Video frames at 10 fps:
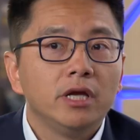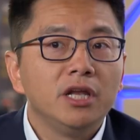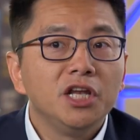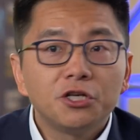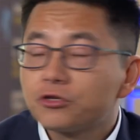
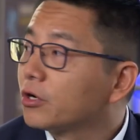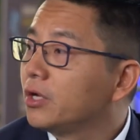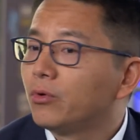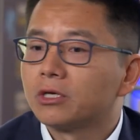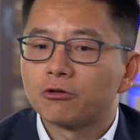Initially,
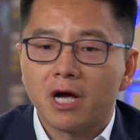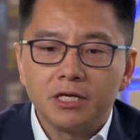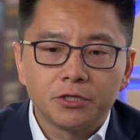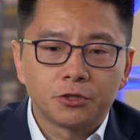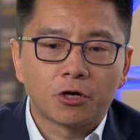we were trying
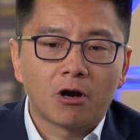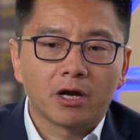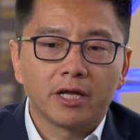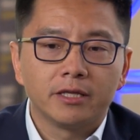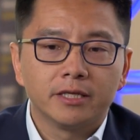to
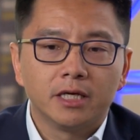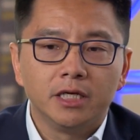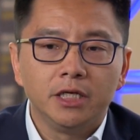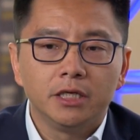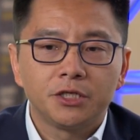target the
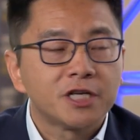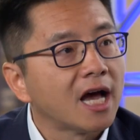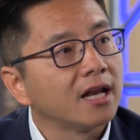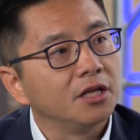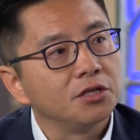
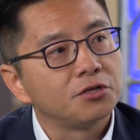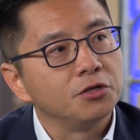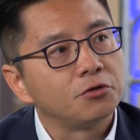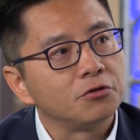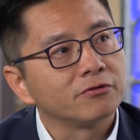challenge
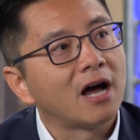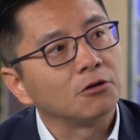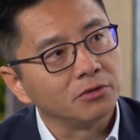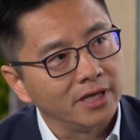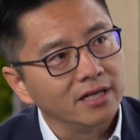in terms of how
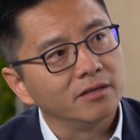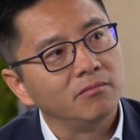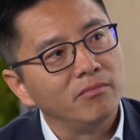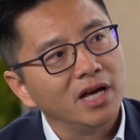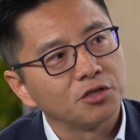to get the
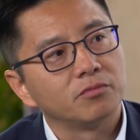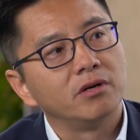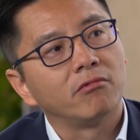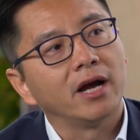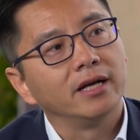
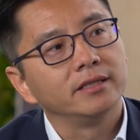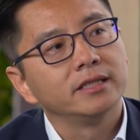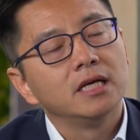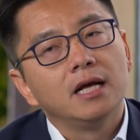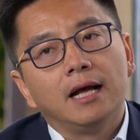measurement right.
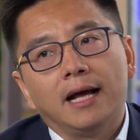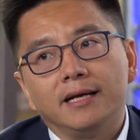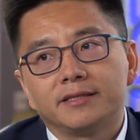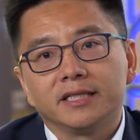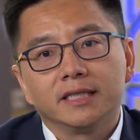I
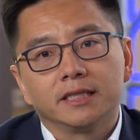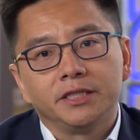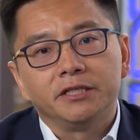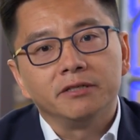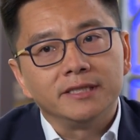think
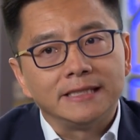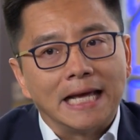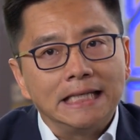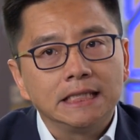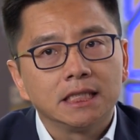till this
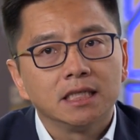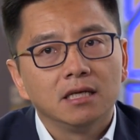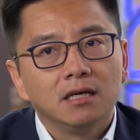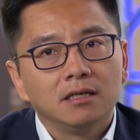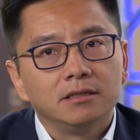date,
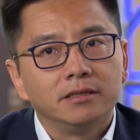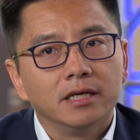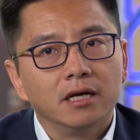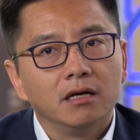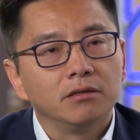
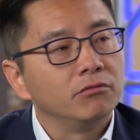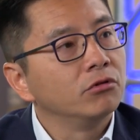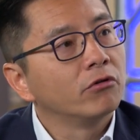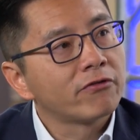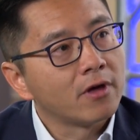the
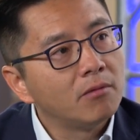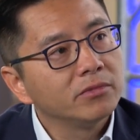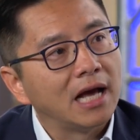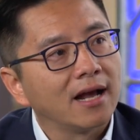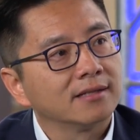rule of
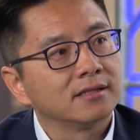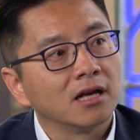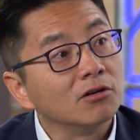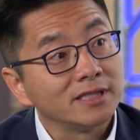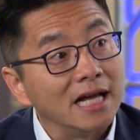thumb, I guess the
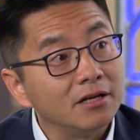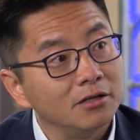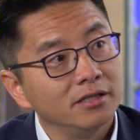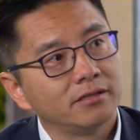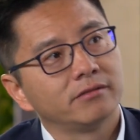gold
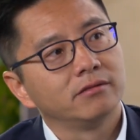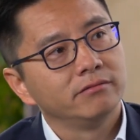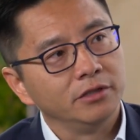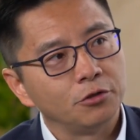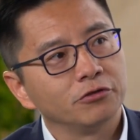standard is,
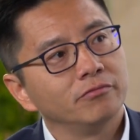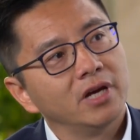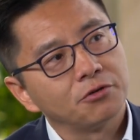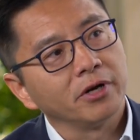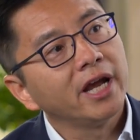in terms of
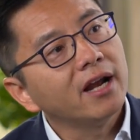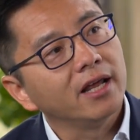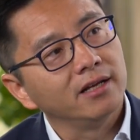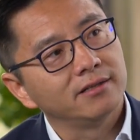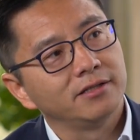measuring
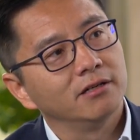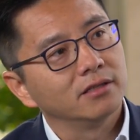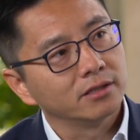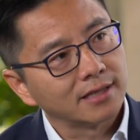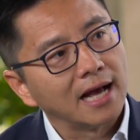healing, is still
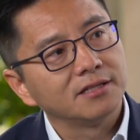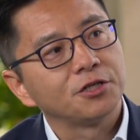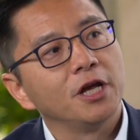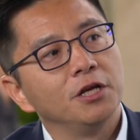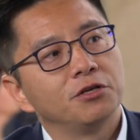the size
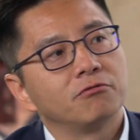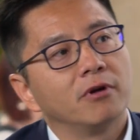change,